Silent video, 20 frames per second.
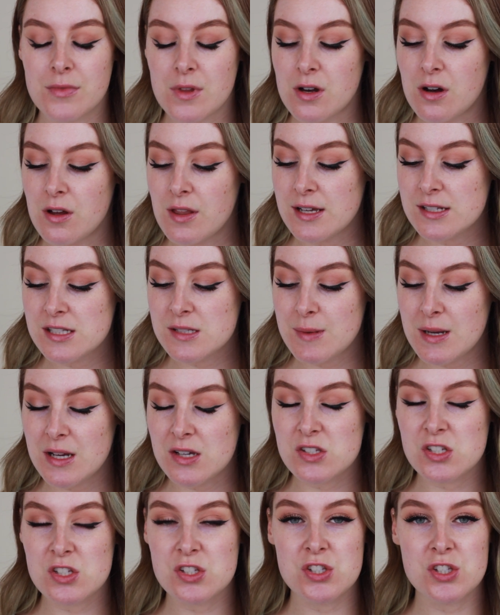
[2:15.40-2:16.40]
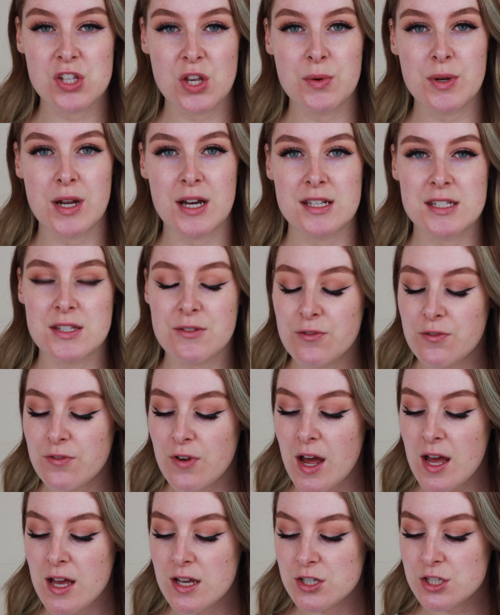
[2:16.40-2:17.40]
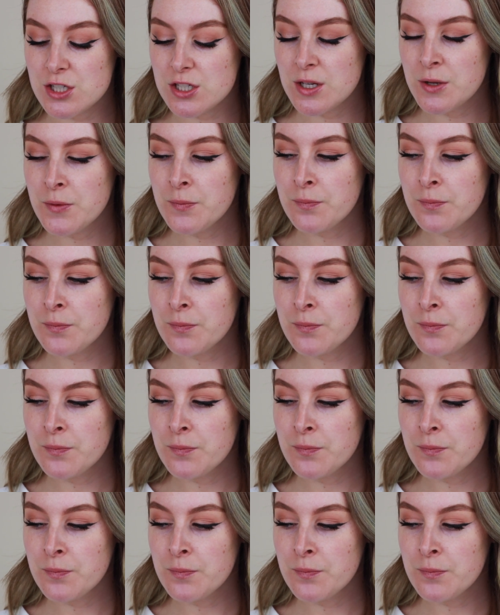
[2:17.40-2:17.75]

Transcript: Oh, that smells so nice and fresh.